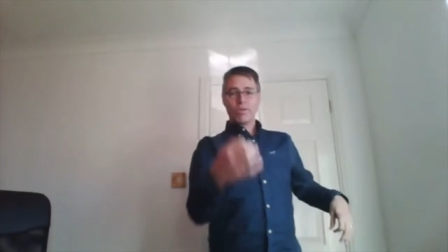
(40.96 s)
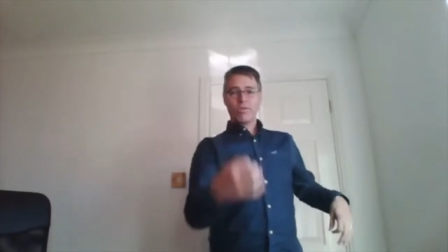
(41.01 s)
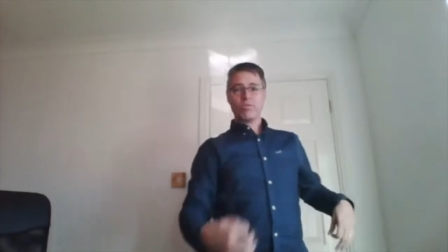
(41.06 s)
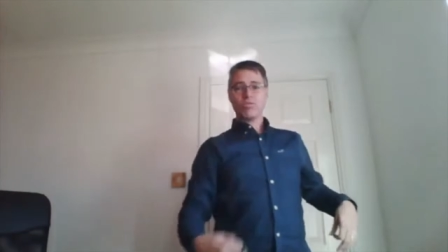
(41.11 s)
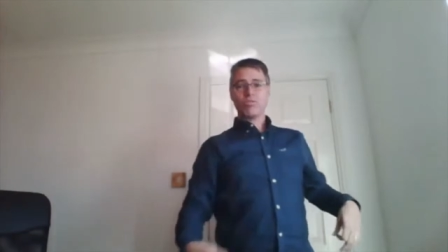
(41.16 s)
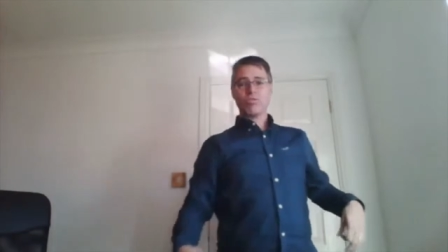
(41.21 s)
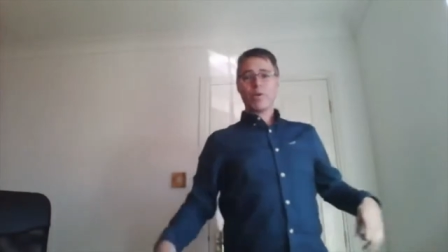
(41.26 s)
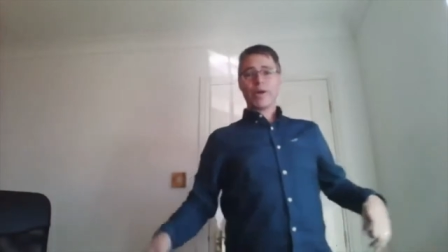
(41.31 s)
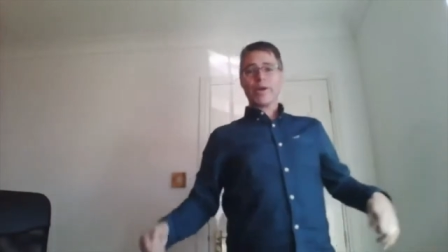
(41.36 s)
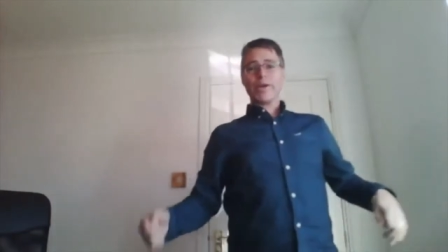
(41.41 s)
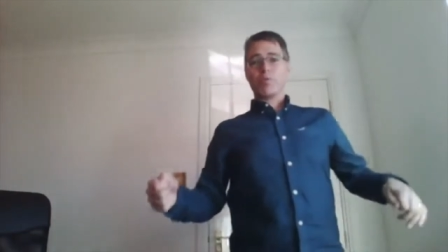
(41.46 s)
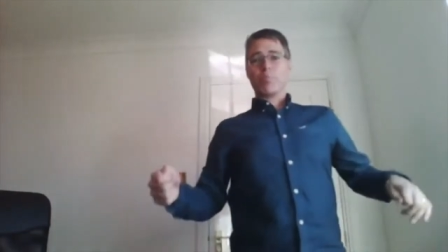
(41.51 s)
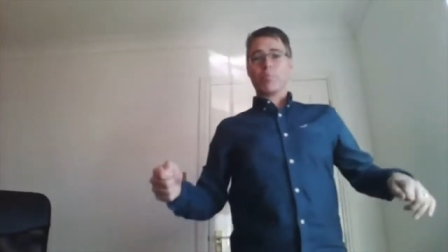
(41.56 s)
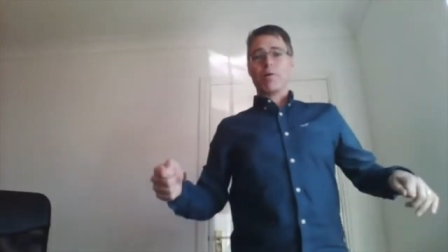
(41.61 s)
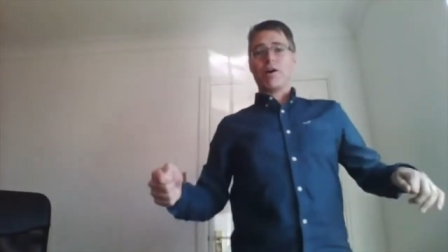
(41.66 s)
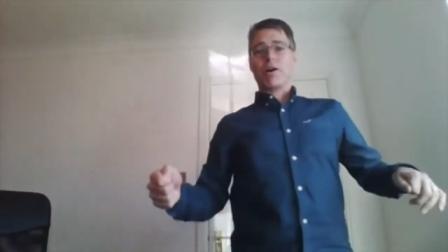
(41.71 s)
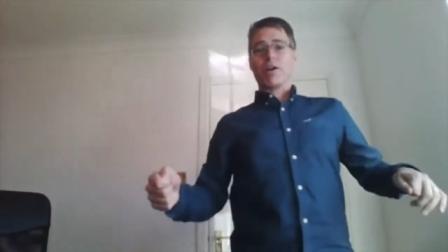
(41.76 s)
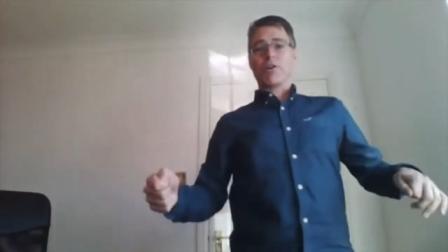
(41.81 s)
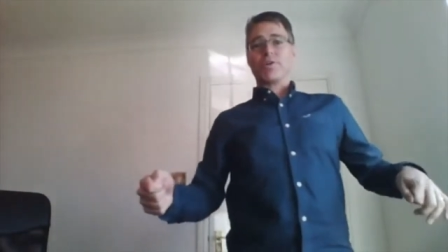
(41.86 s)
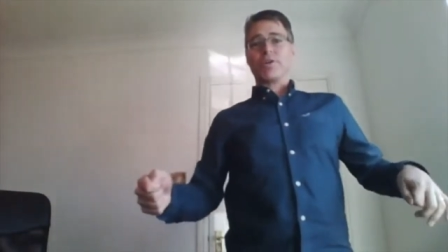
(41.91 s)
you sway your
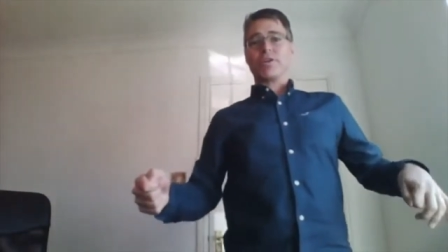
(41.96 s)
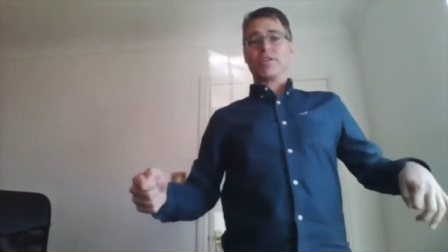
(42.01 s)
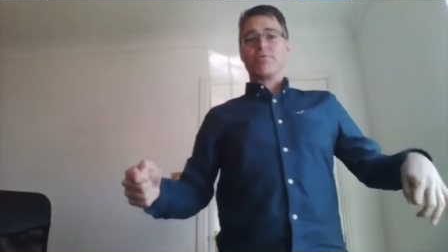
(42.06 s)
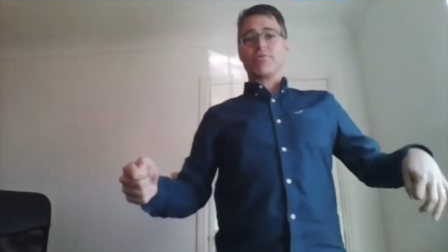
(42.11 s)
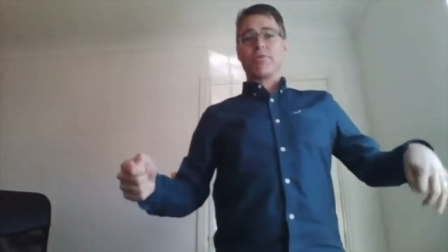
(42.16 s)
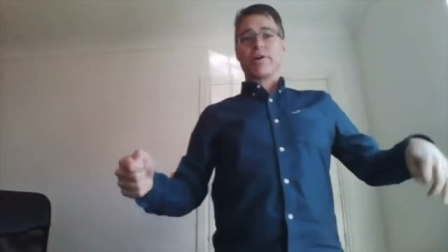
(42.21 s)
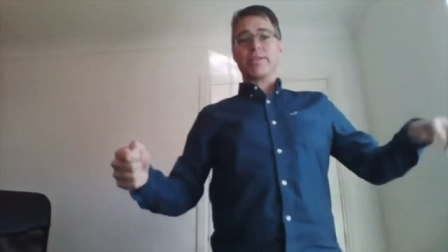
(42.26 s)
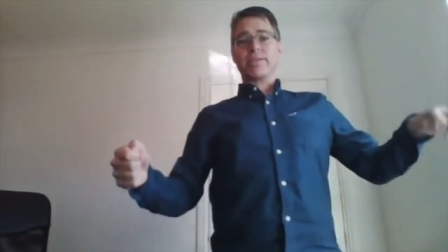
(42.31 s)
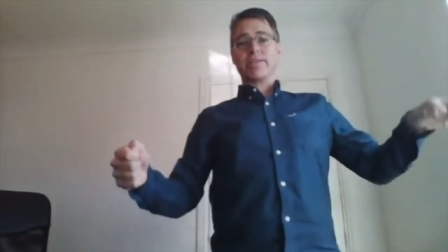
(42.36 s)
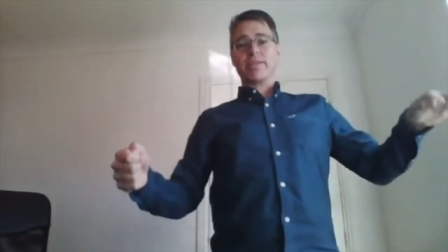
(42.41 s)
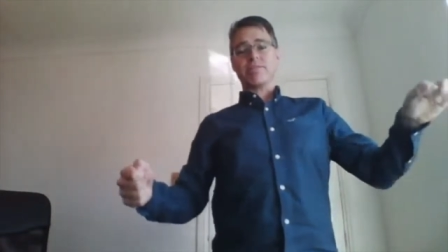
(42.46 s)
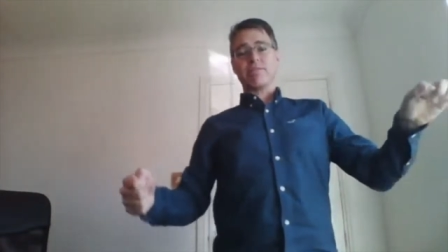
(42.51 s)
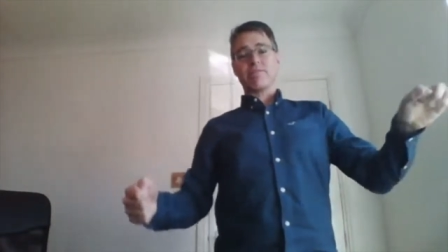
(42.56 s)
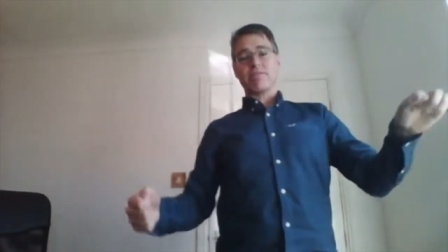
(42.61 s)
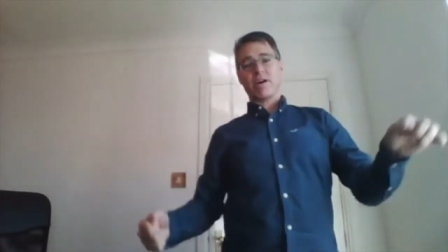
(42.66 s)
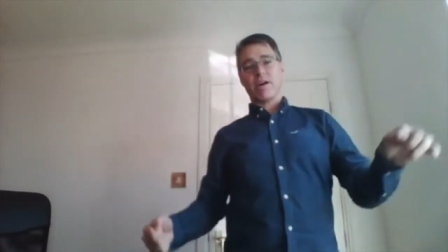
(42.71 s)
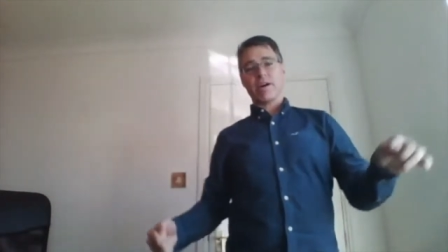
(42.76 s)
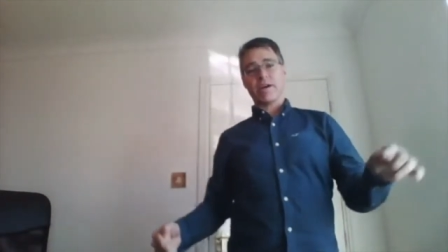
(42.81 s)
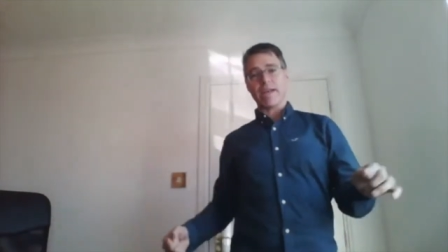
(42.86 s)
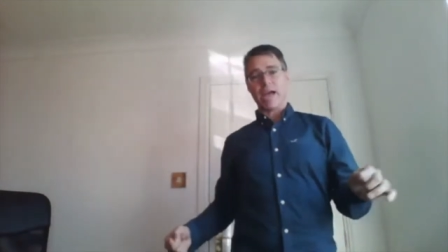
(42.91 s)
partner into the right hand
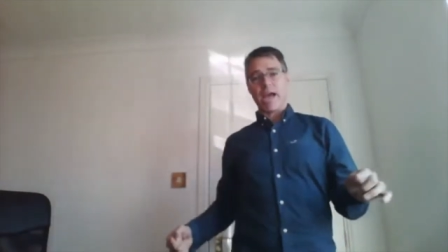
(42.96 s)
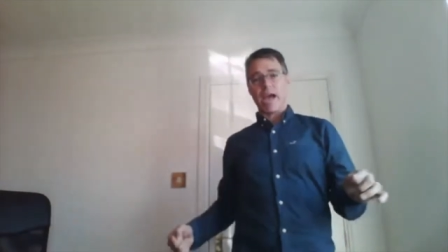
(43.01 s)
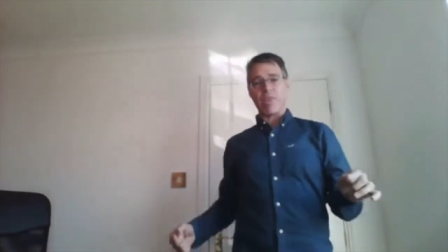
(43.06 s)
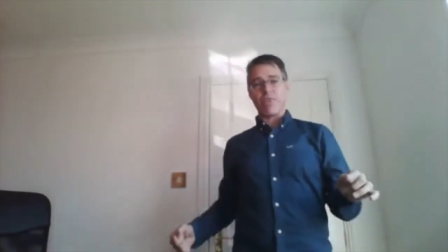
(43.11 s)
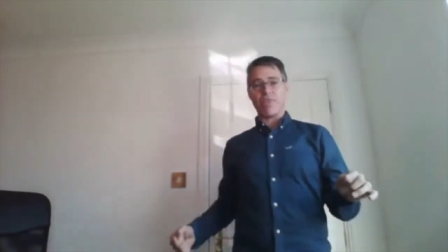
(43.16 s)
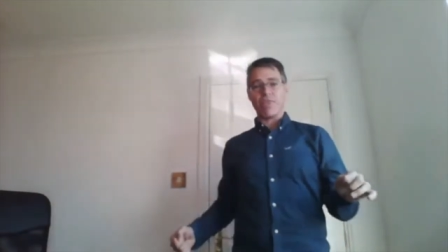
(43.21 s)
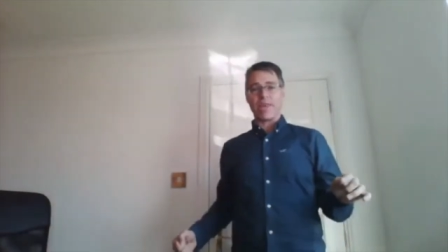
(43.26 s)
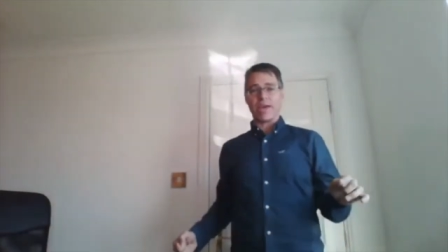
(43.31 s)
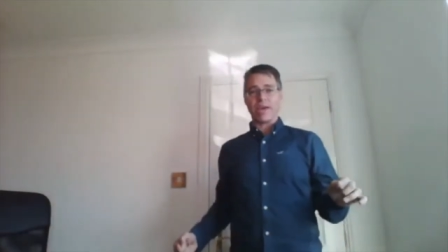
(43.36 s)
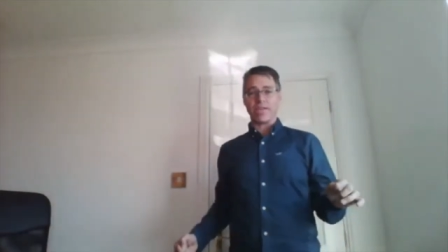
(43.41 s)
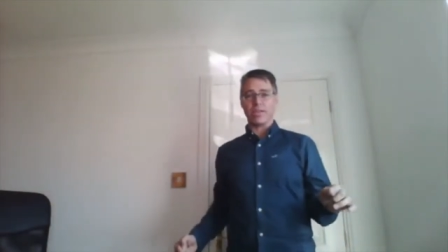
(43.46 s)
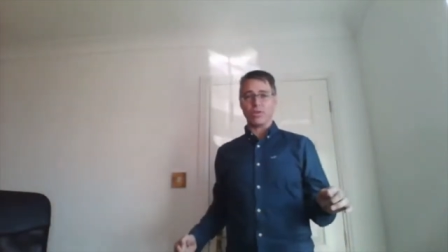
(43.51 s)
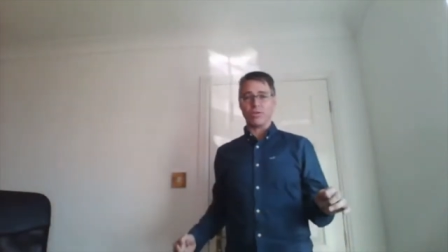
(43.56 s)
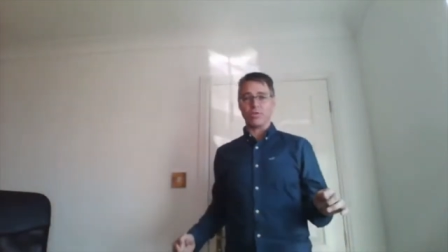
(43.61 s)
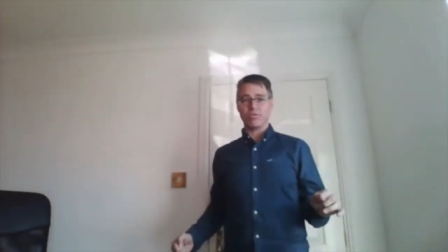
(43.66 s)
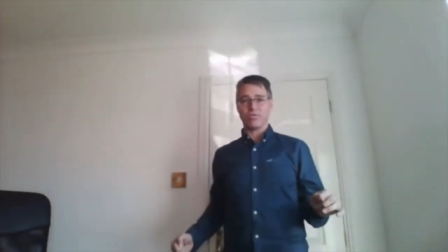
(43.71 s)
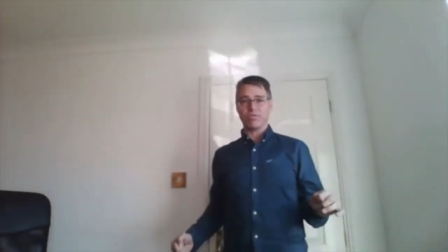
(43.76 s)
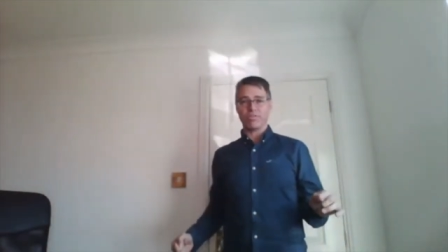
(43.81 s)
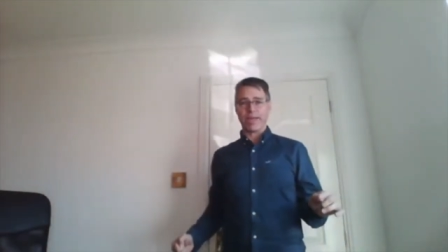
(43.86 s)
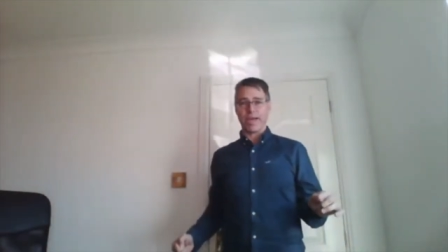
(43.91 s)
side, and then you
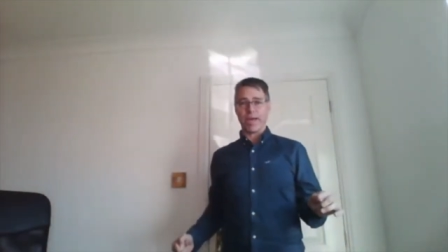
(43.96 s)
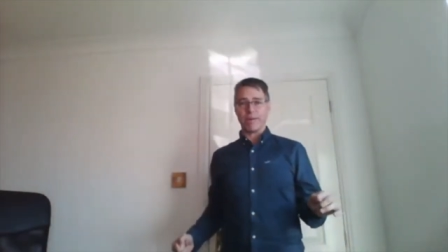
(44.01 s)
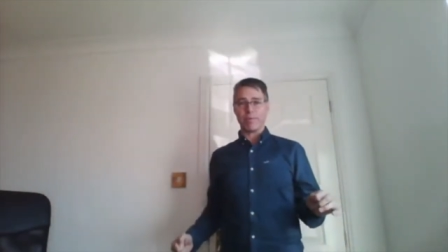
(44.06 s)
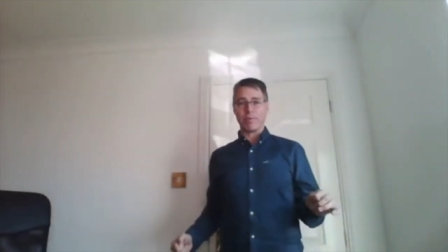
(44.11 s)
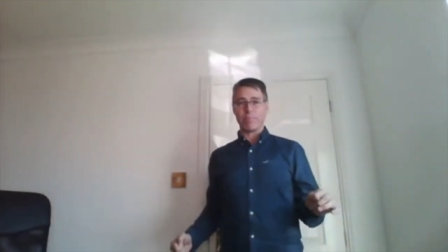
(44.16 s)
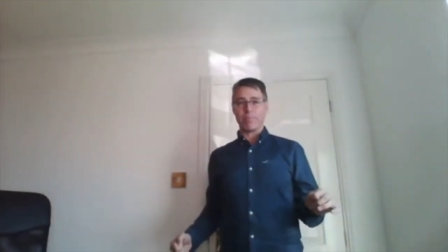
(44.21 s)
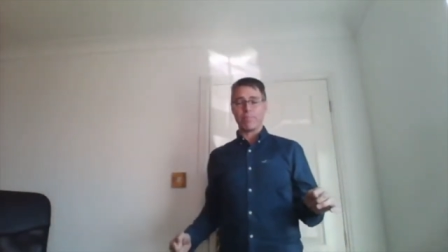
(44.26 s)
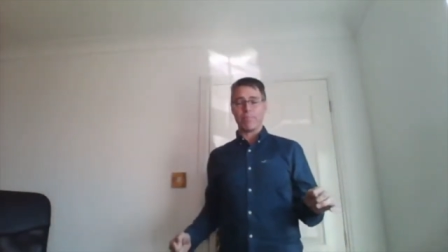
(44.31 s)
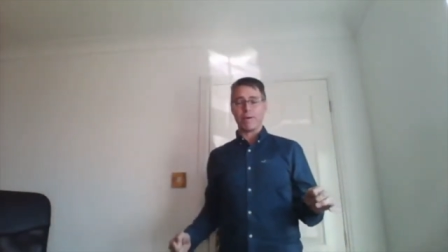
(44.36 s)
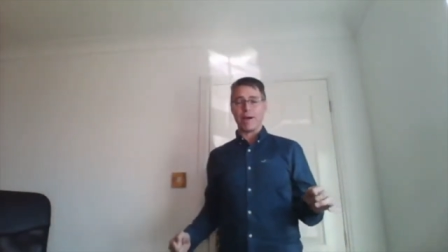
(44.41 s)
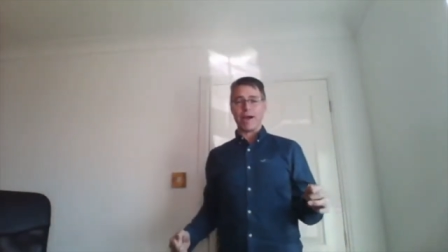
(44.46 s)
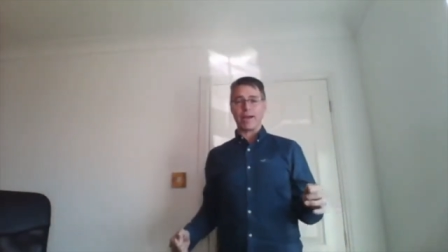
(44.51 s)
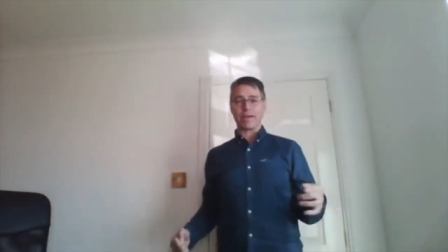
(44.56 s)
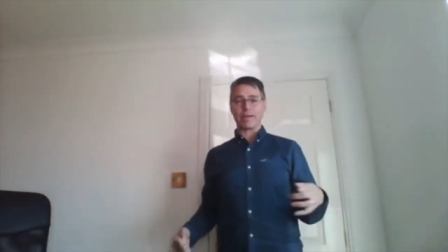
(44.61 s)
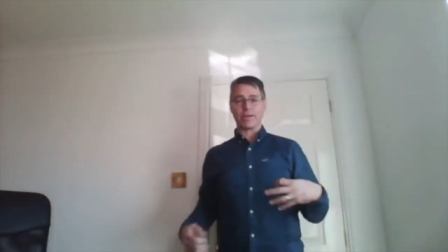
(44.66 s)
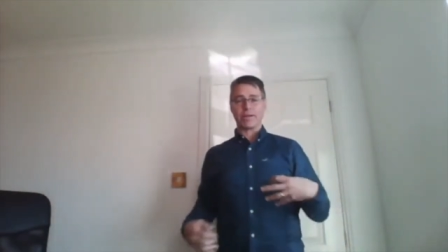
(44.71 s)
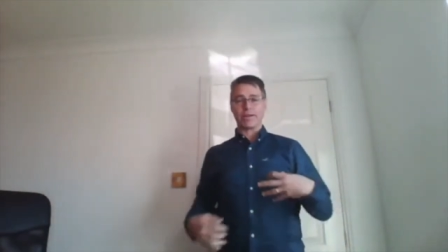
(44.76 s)
step back.